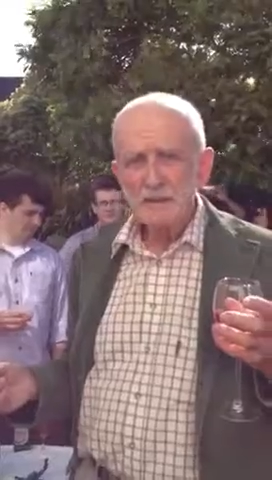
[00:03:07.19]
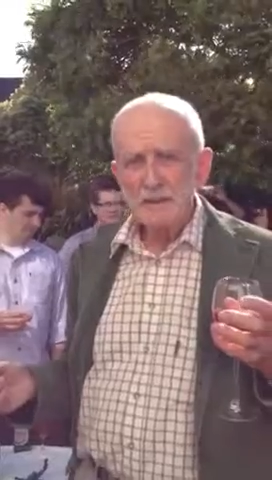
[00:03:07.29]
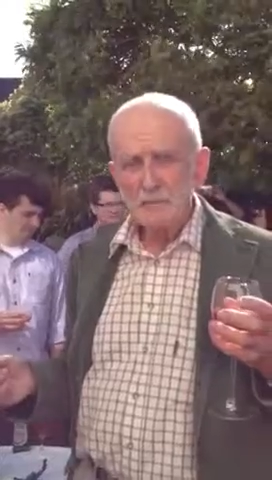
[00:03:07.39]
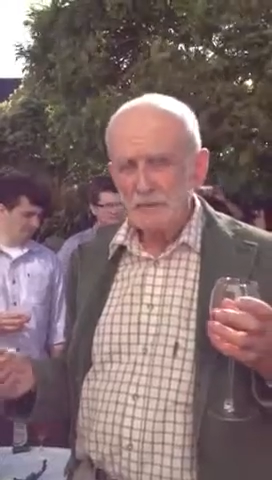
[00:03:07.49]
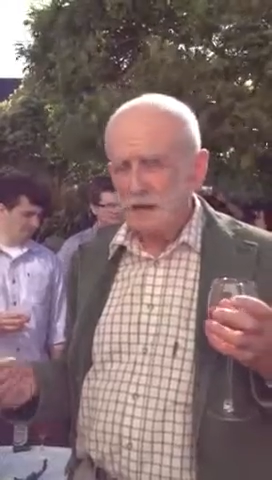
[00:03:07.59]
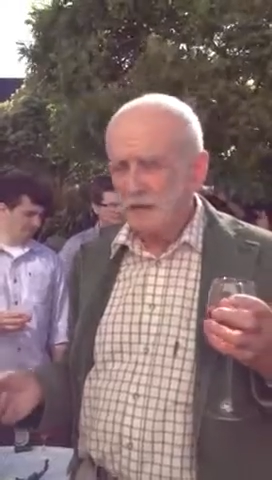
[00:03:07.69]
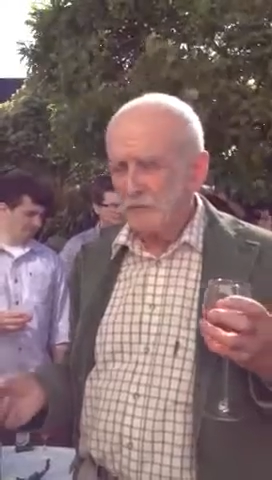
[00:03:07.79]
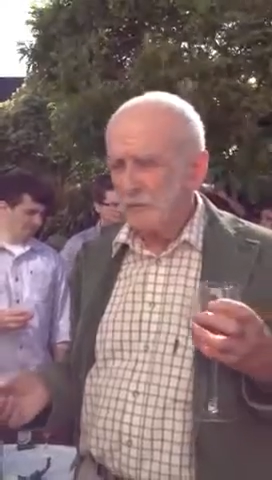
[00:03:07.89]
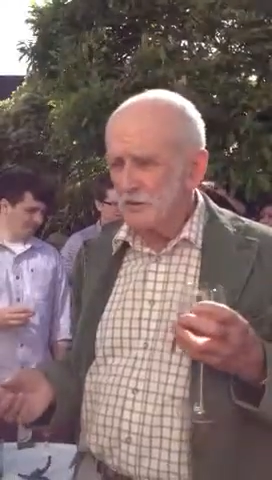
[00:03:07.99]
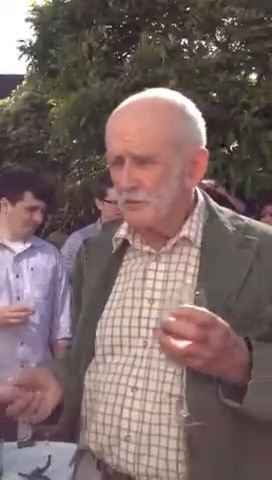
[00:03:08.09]
I mean, I've
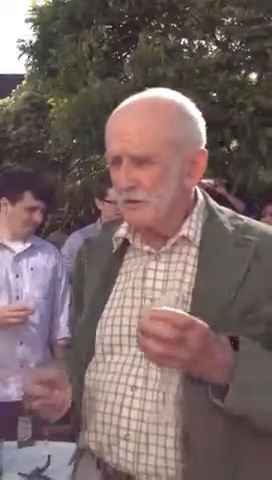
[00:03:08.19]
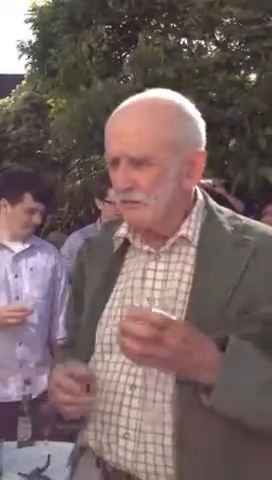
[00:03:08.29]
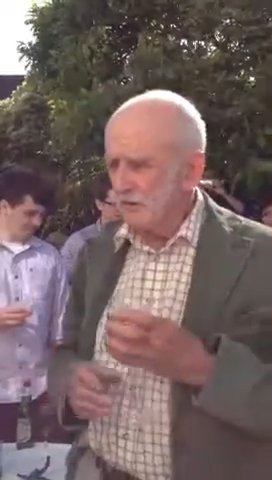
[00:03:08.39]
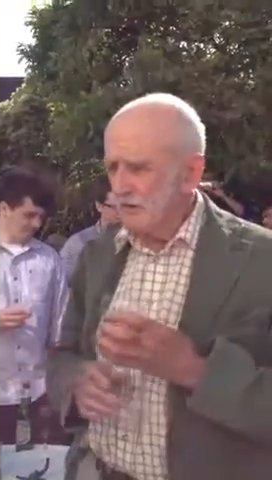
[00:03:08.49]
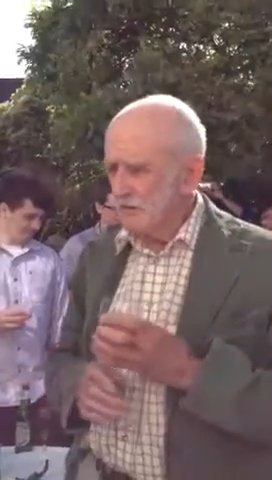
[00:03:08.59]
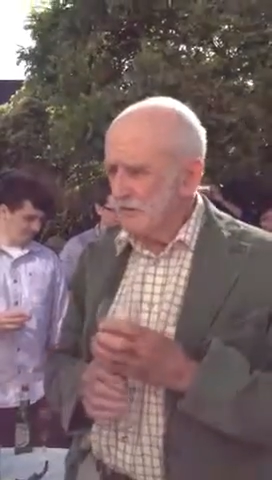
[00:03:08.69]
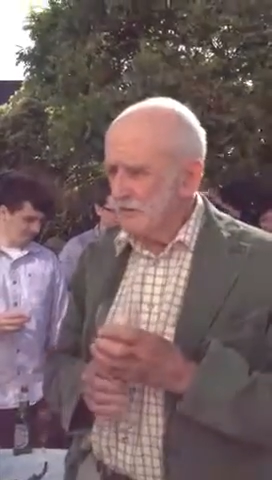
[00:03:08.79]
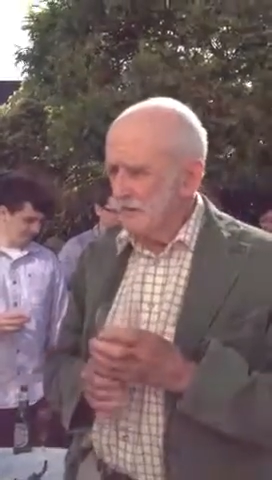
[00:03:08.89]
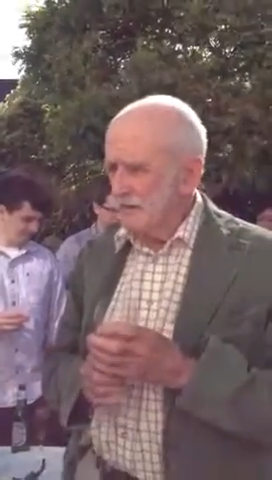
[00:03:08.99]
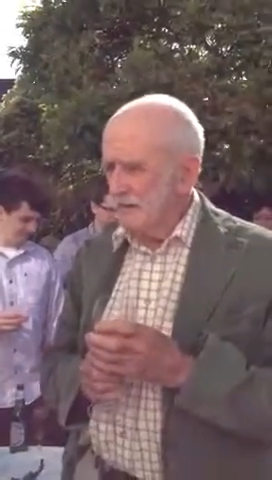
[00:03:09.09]
always been very
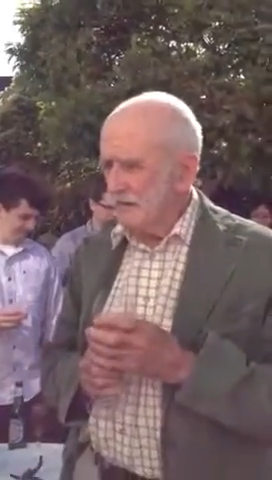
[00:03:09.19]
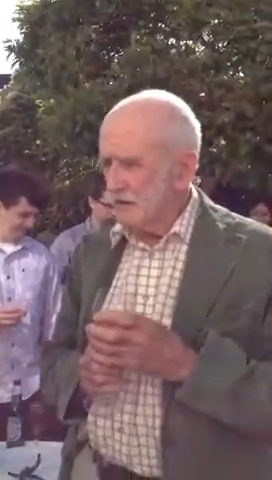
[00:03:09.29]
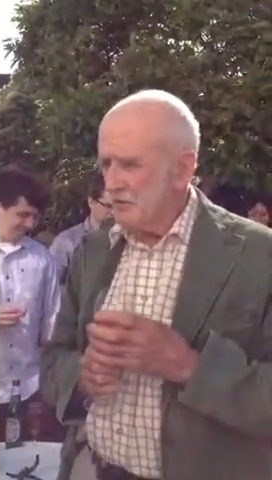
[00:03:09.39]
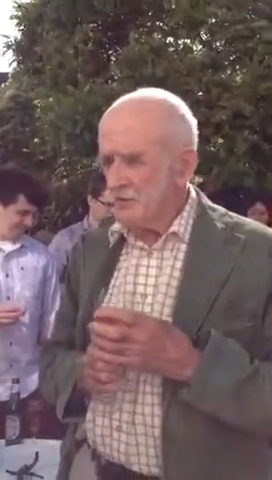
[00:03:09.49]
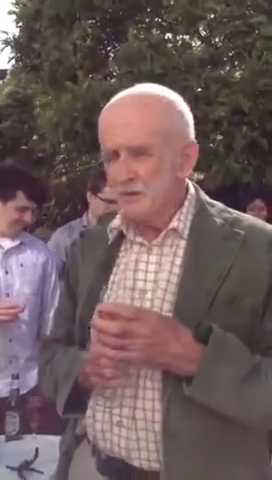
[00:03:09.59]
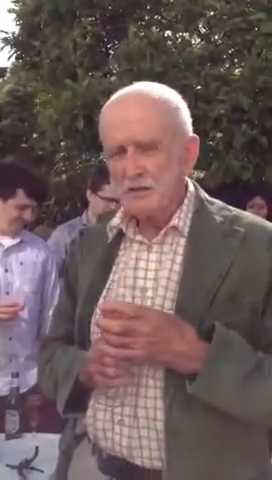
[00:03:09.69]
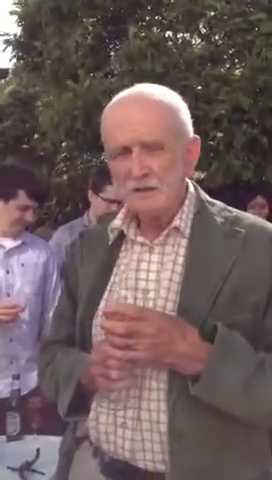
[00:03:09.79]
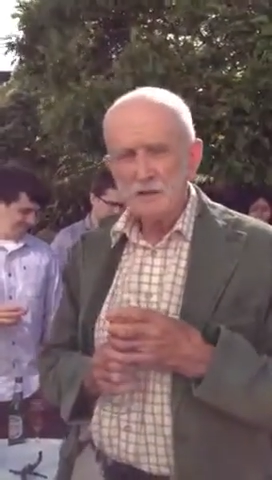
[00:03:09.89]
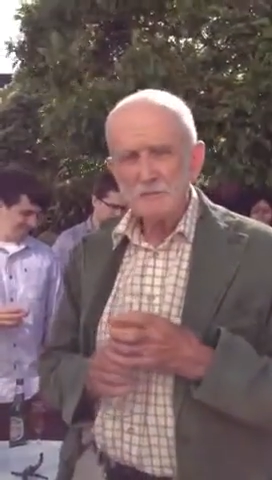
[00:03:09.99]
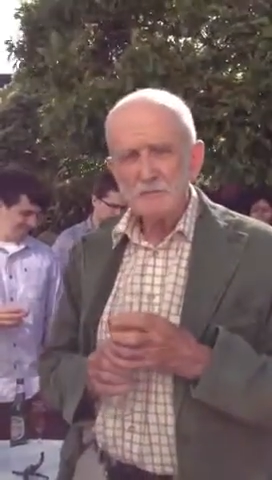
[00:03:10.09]
interested
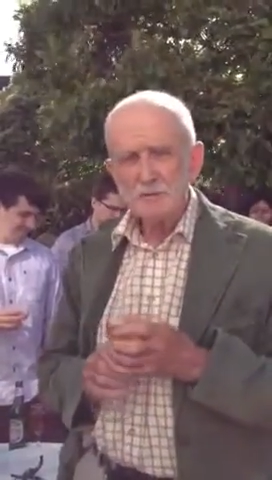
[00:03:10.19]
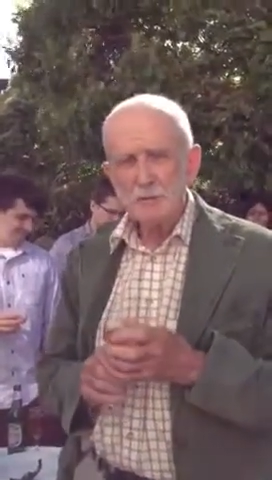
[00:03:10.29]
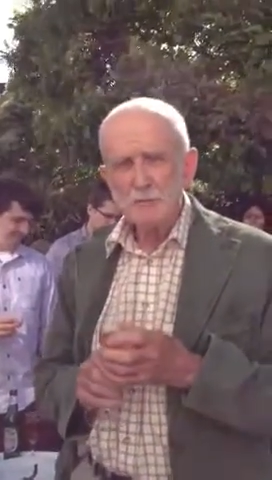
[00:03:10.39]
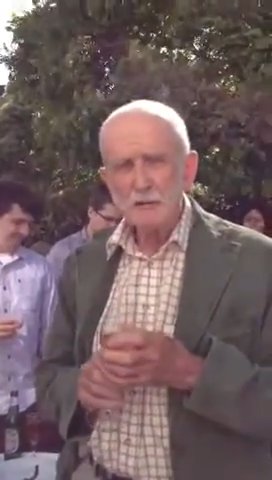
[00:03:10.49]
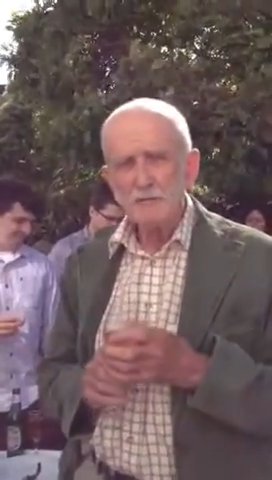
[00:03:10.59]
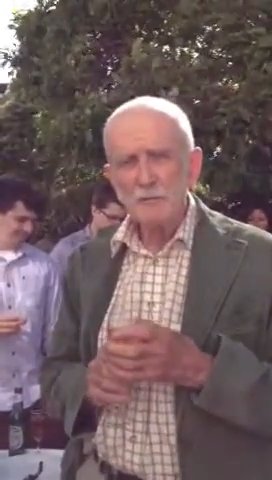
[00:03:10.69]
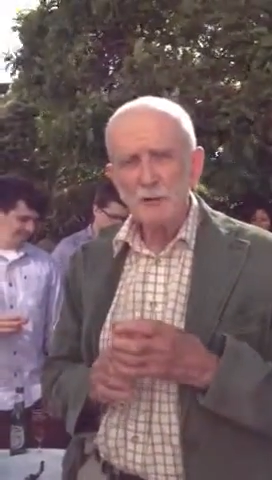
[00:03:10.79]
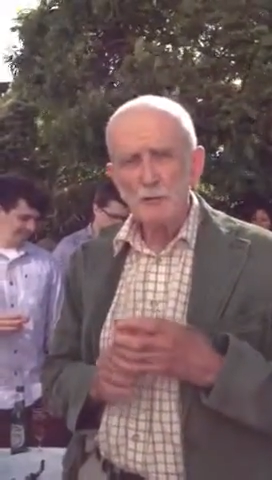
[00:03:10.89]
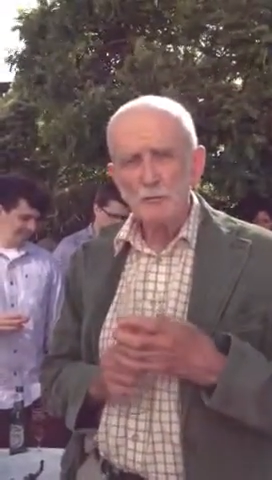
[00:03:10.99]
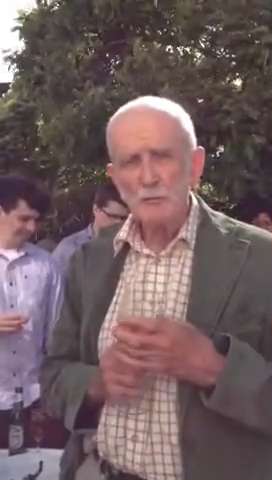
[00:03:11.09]
in
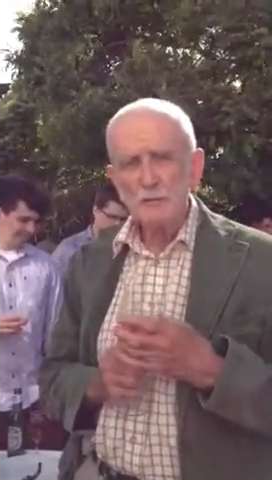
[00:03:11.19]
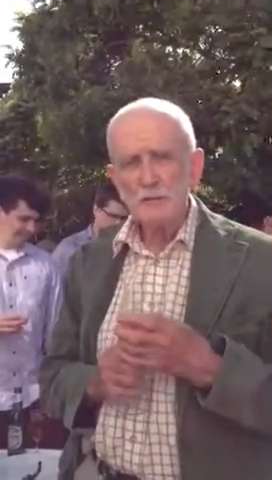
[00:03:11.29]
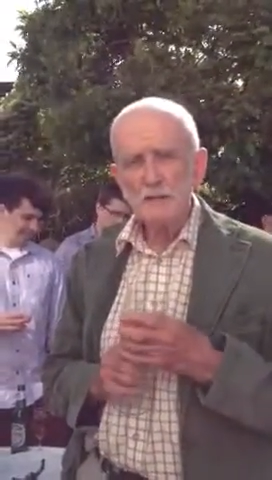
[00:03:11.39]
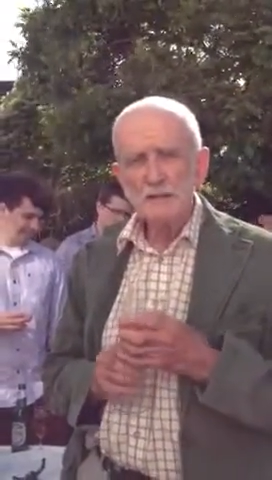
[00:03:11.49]
UFOs